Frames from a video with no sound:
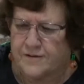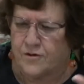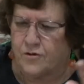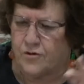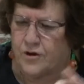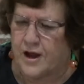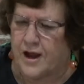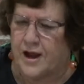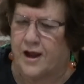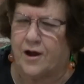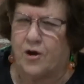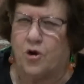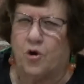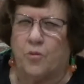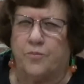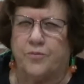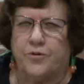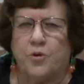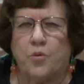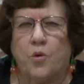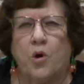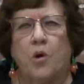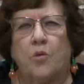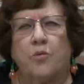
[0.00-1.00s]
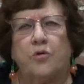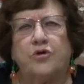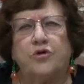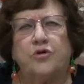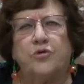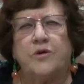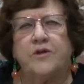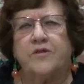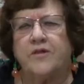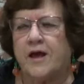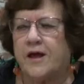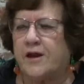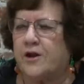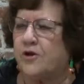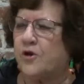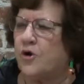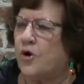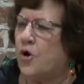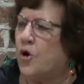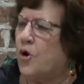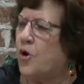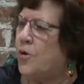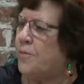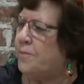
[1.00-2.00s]
Okay, I hope you all were doing that at
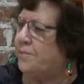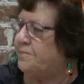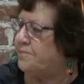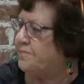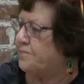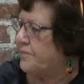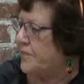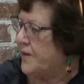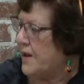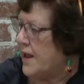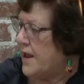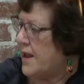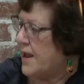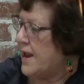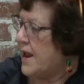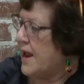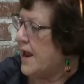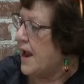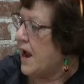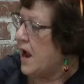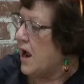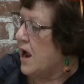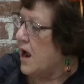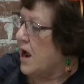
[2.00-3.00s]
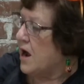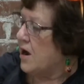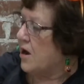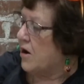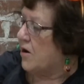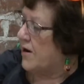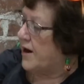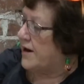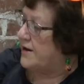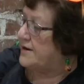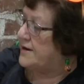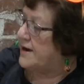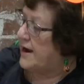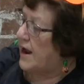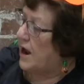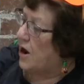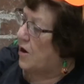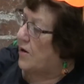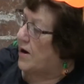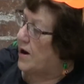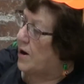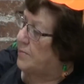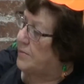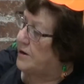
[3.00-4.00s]
home. All right,
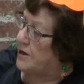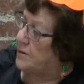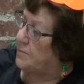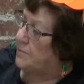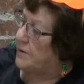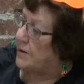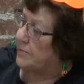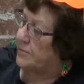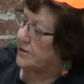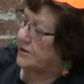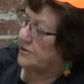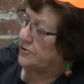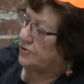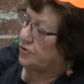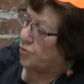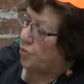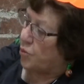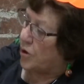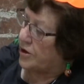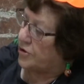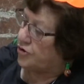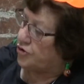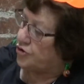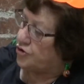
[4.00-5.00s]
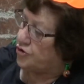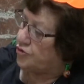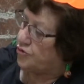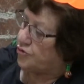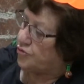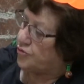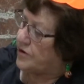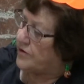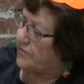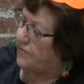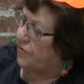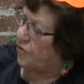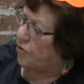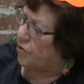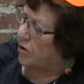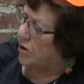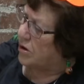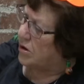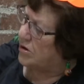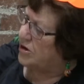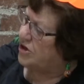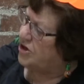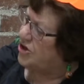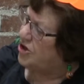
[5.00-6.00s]
now how many pumpkins? One, two, three, four.
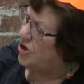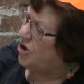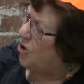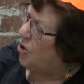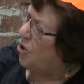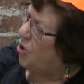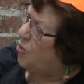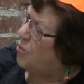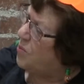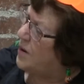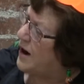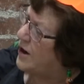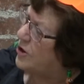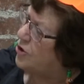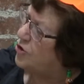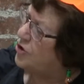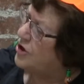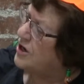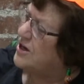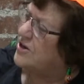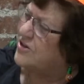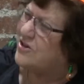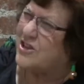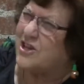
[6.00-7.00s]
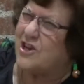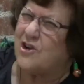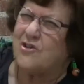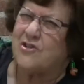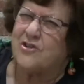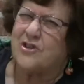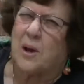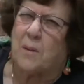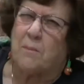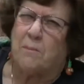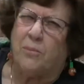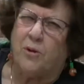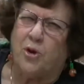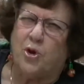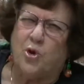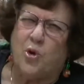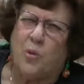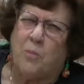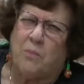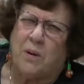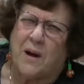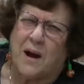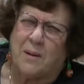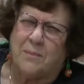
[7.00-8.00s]
Oh my goodness, there's a
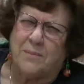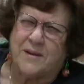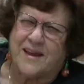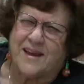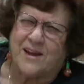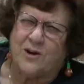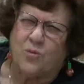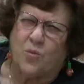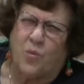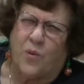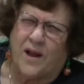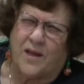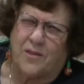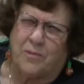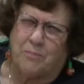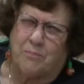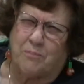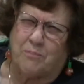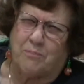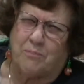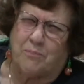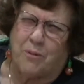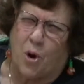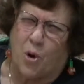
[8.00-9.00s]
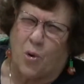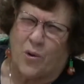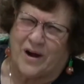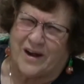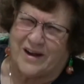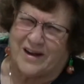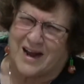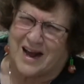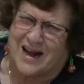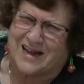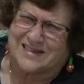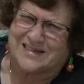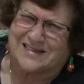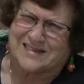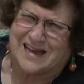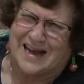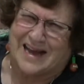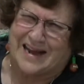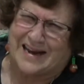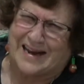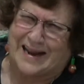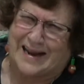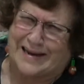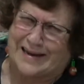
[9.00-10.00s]
blue pumpkin with polka dots
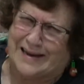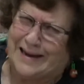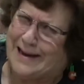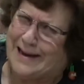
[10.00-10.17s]
on it.